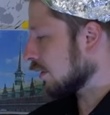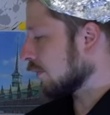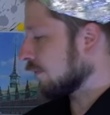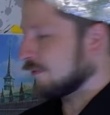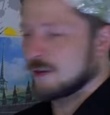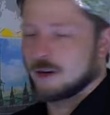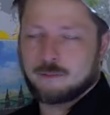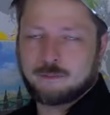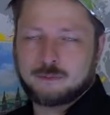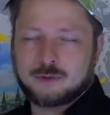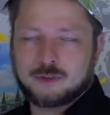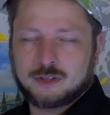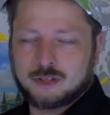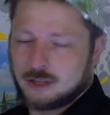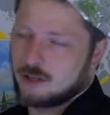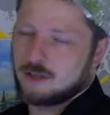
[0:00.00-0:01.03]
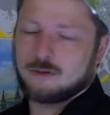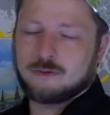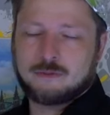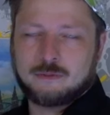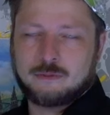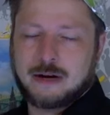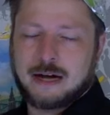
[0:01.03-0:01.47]
from the
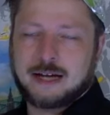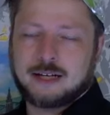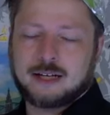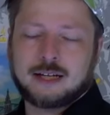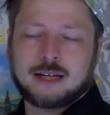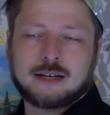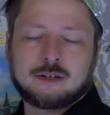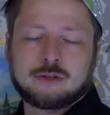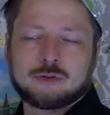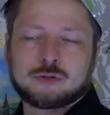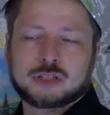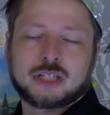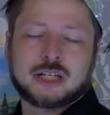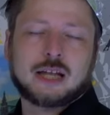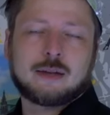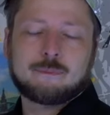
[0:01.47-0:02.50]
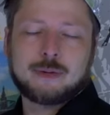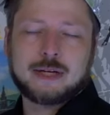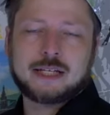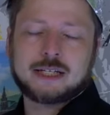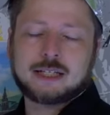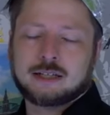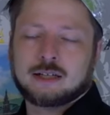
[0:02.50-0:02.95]
riot and looting and
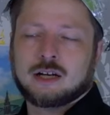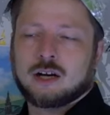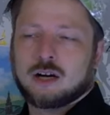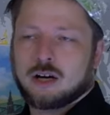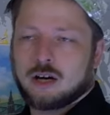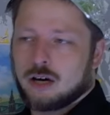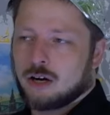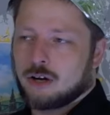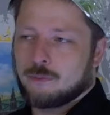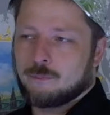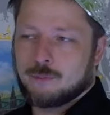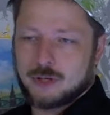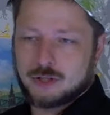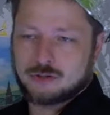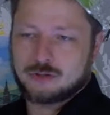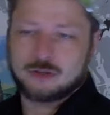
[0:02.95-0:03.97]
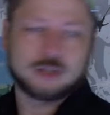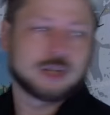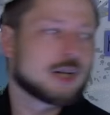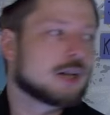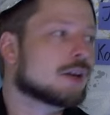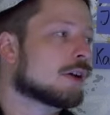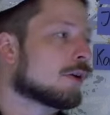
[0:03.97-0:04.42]
beating on Børsen,
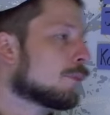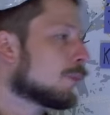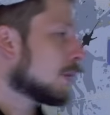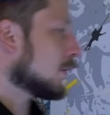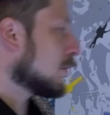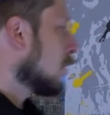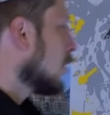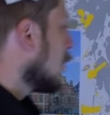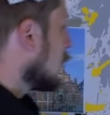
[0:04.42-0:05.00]
they were brought